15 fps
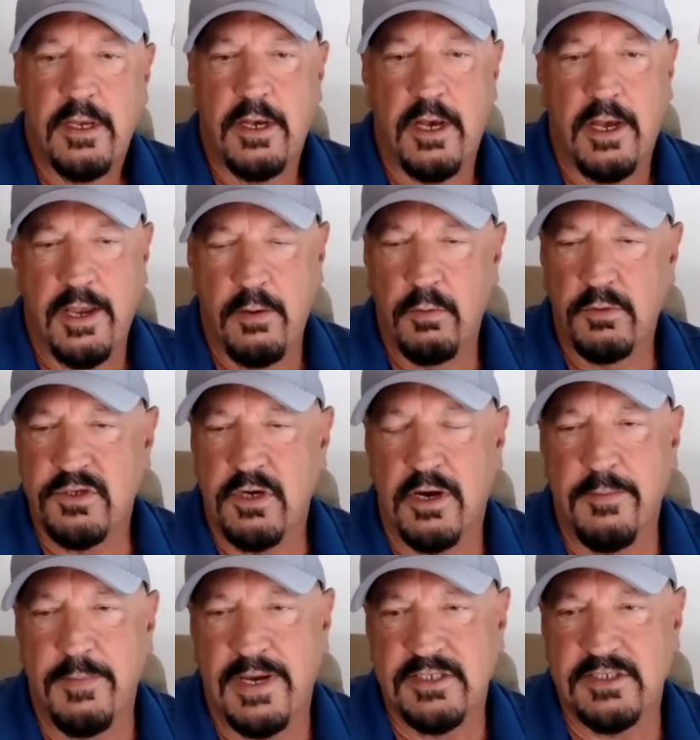Uh, and we'll
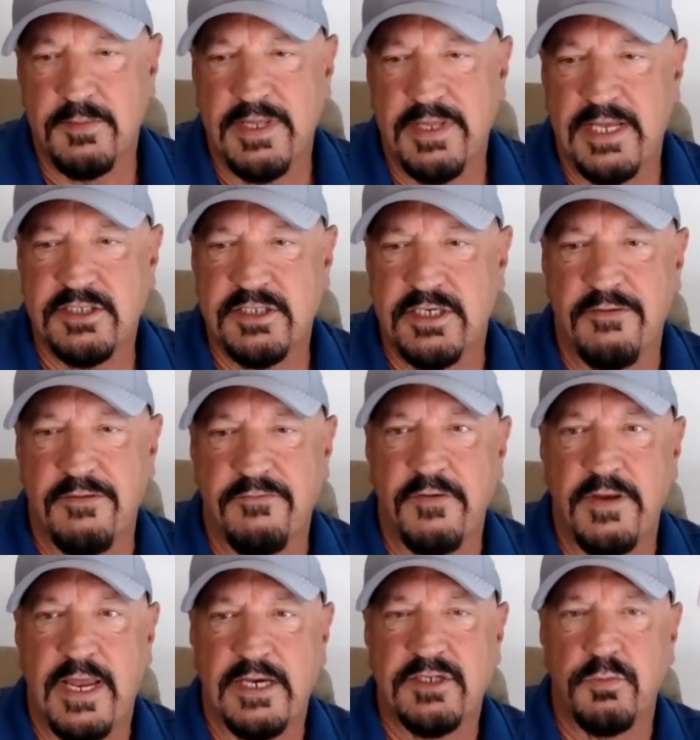talk about some of that stuff
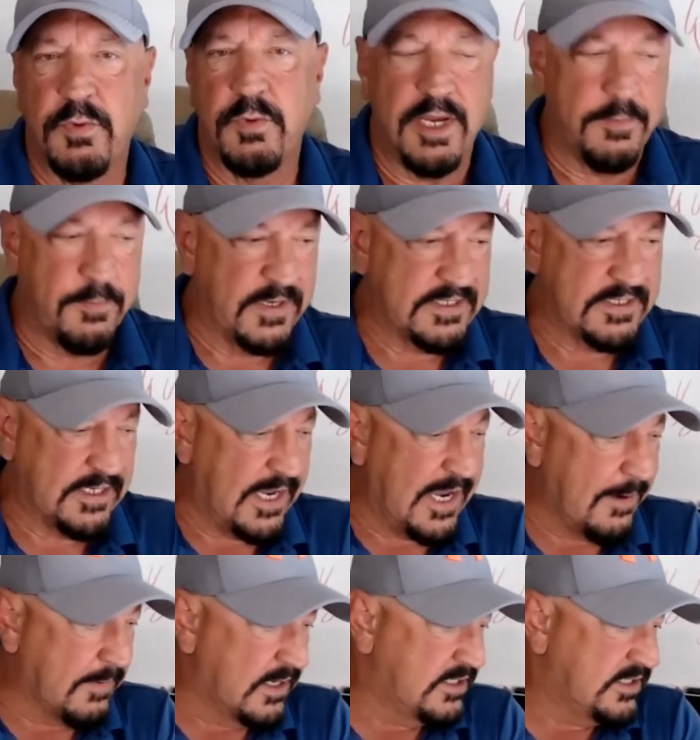next week. But
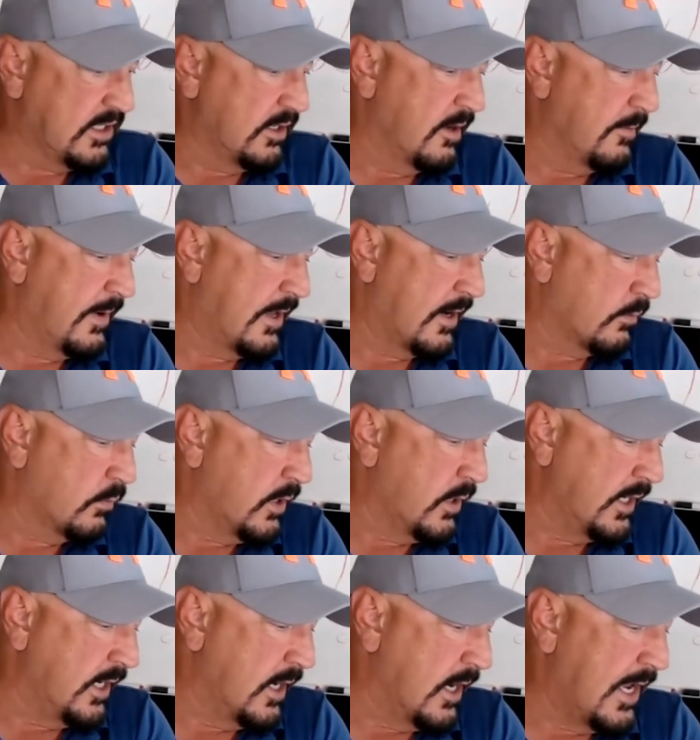today I'm going to tell you about a
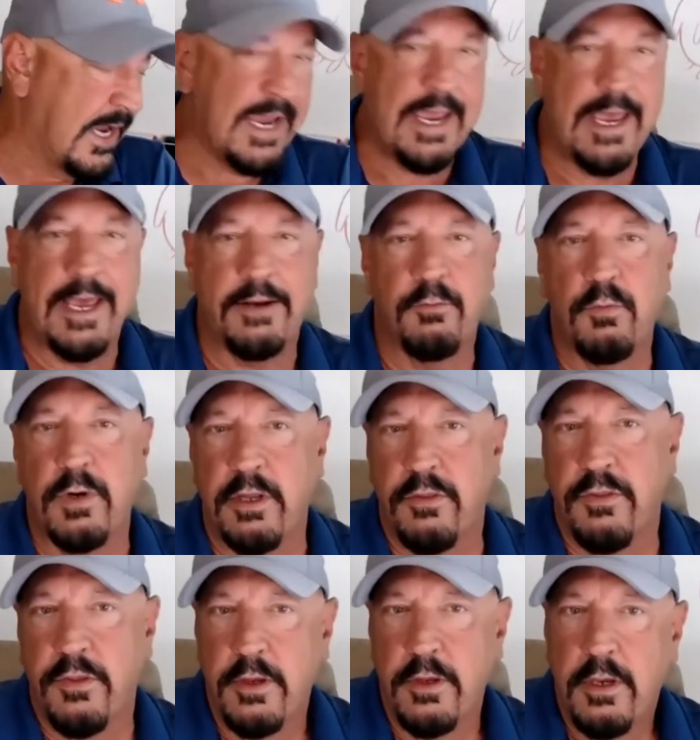run in I had
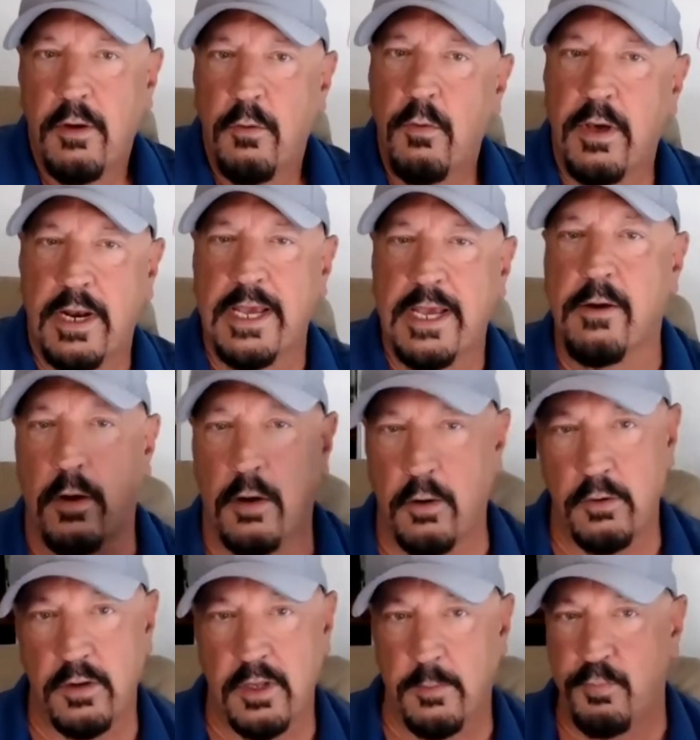with what I
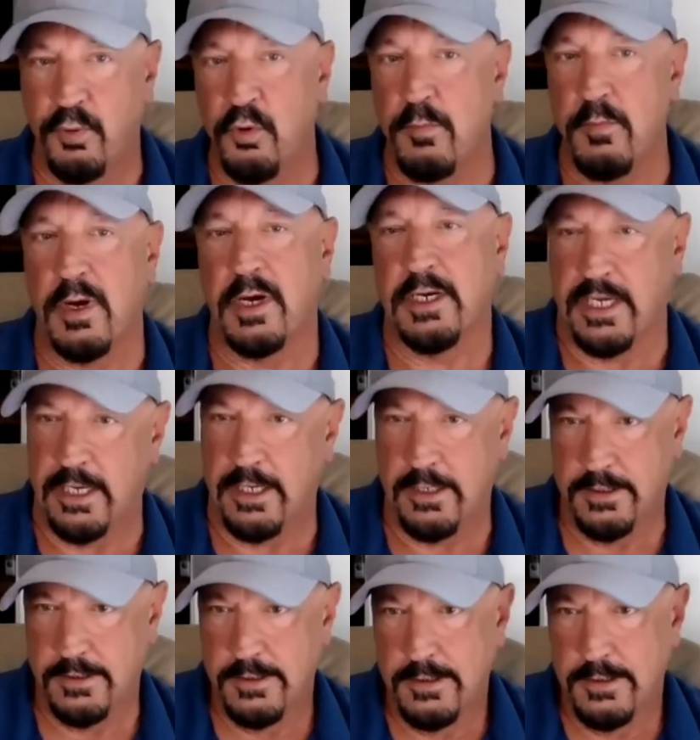call the poop monkey.